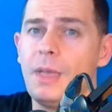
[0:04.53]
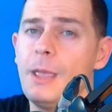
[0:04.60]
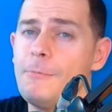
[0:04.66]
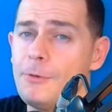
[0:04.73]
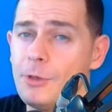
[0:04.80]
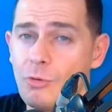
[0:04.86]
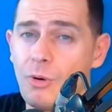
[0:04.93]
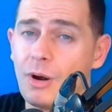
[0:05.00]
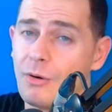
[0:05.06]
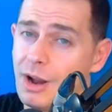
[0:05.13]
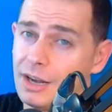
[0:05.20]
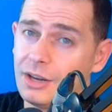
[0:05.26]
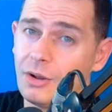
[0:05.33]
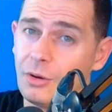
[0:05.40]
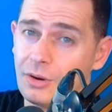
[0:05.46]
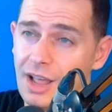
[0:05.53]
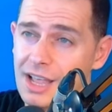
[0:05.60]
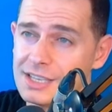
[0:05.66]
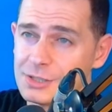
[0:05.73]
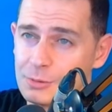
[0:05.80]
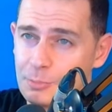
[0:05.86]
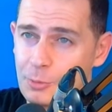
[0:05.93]
maybe you are running on
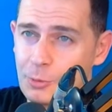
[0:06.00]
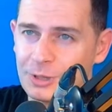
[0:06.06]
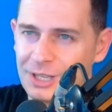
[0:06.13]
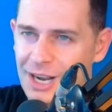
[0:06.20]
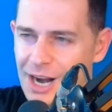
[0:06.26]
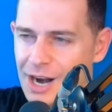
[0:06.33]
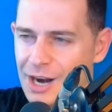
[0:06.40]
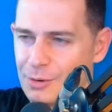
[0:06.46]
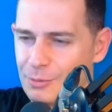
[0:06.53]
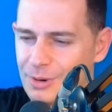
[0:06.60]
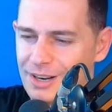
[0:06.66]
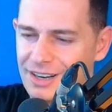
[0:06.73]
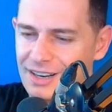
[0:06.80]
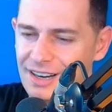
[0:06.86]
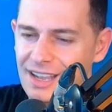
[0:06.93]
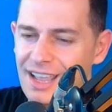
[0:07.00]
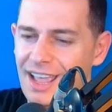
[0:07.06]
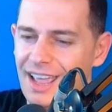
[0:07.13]
unsupported hardware